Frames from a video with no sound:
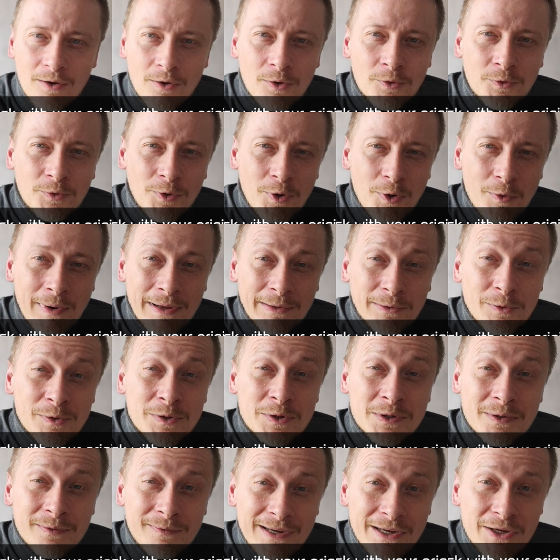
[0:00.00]
or do you want to
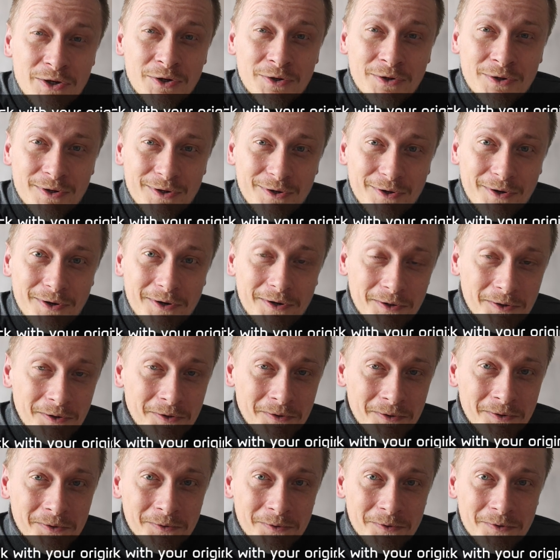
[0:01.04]
switch the door
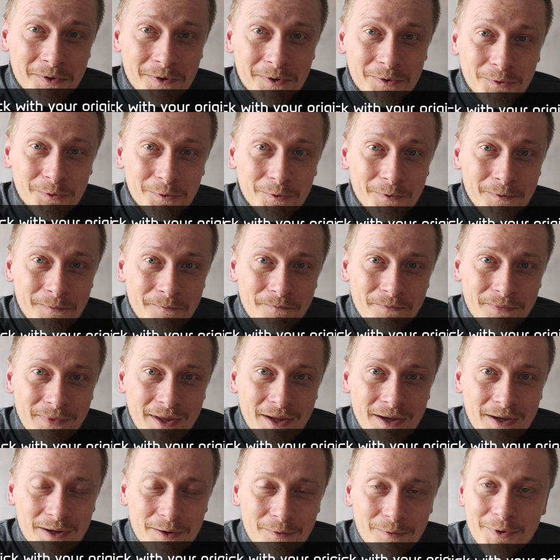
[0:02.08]
to door 2?
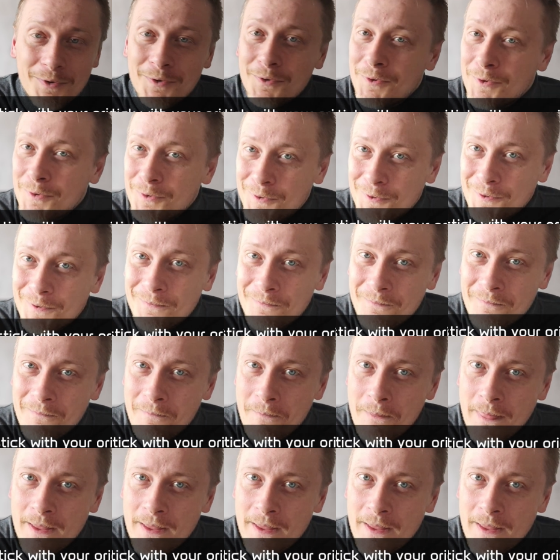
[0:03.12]
What do you do?